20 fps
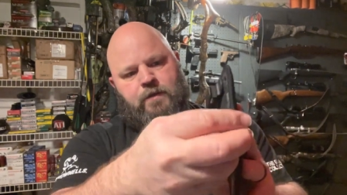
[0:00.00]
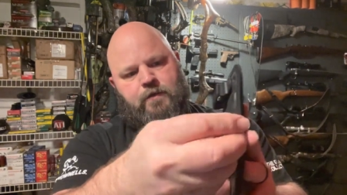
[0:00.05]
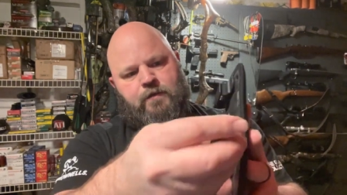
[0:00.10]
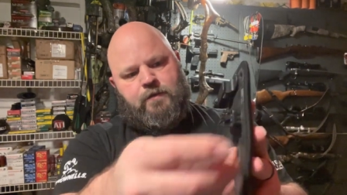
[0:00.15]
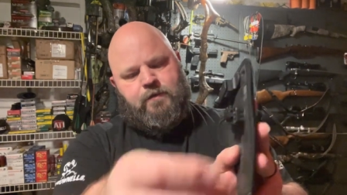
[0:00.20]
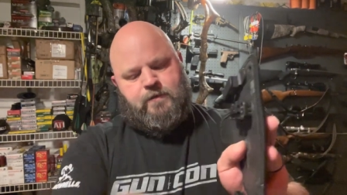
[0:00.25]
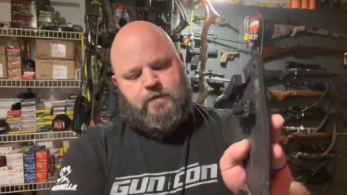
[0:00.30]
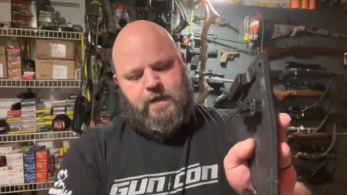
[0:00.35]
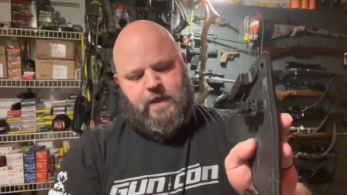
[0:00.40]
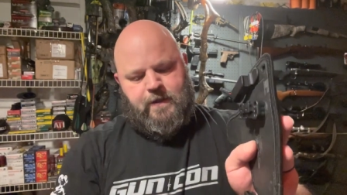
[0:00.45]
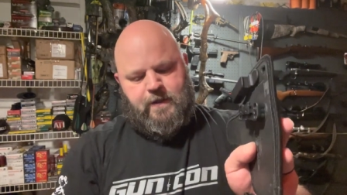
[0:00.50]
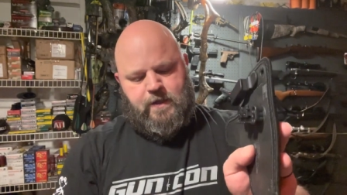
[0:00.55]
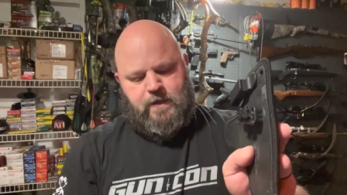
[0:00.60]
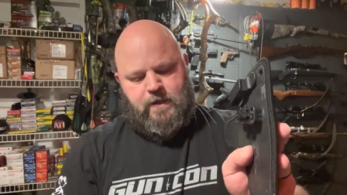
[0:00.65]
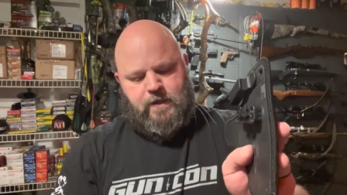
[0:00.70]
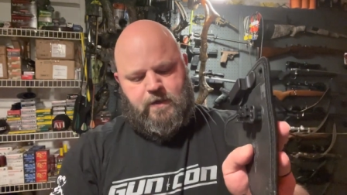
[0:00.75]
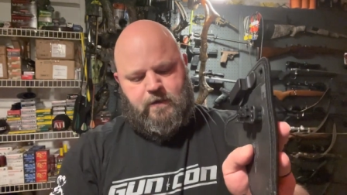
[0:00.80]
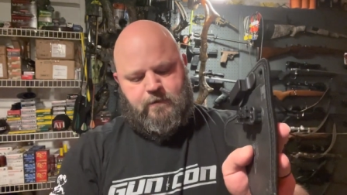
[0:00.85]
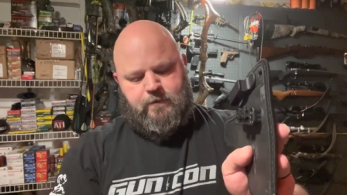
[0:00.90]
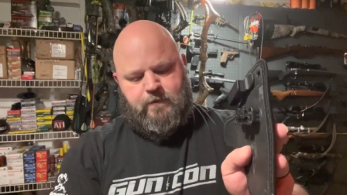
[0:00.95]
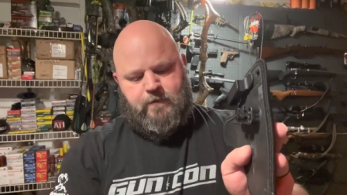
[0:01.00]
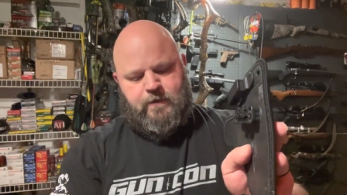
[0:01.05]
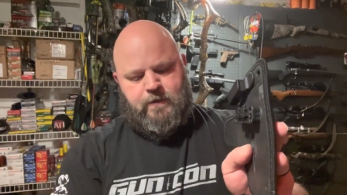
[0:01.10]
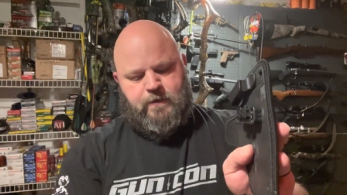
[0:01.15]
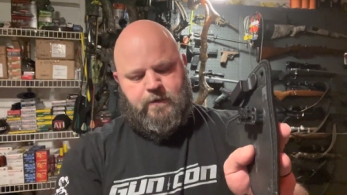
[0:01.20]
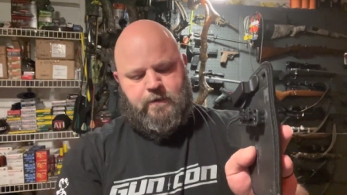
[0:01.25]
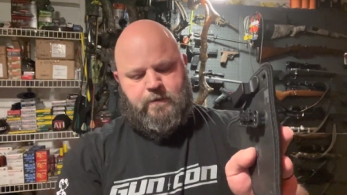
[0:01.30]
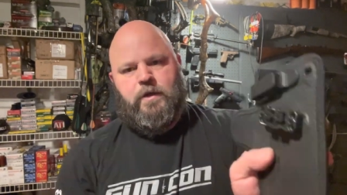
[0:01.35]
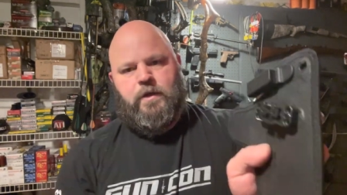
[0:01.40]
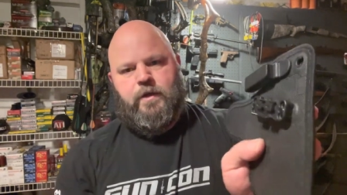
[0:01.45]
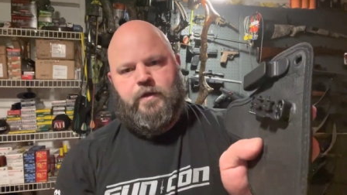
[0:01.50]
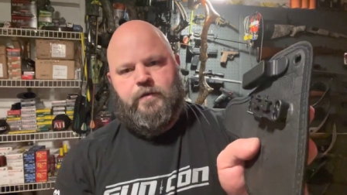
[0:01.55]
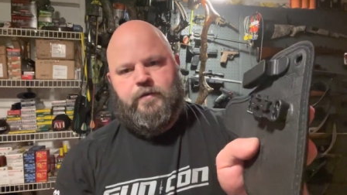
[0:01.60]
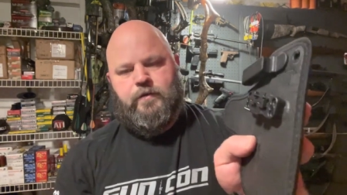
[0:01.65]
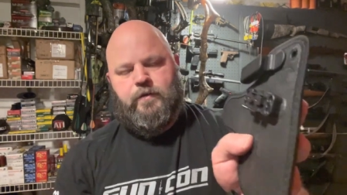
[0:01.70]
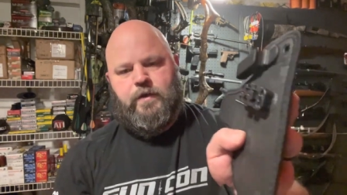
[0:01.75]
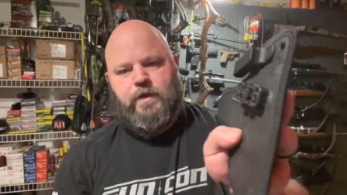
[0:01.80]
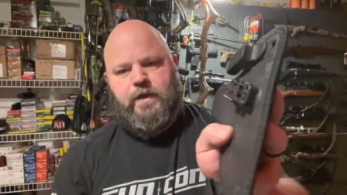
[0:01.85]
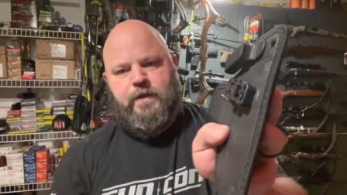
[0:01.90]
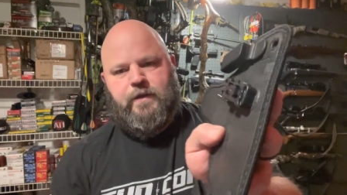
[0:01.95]
Slide that off. All right,
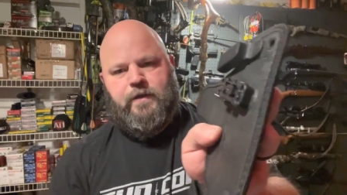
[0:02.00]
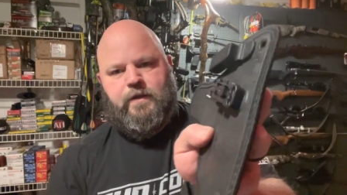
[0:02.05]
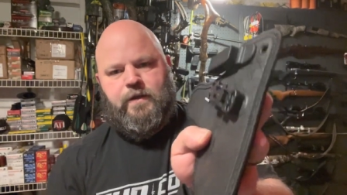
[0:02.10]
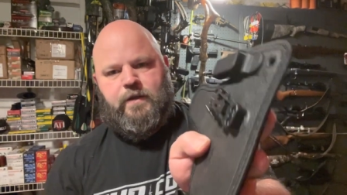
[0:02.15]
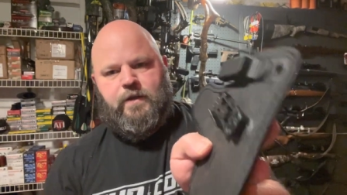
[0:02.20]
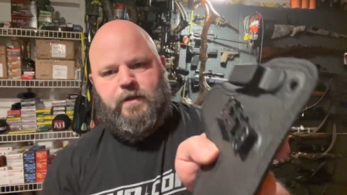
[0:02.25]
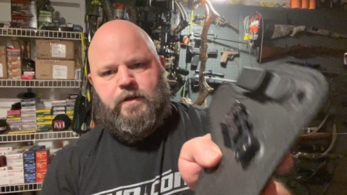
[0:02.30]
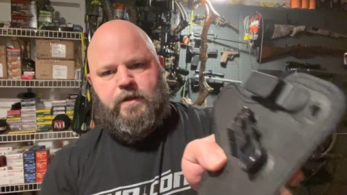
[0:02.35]
so on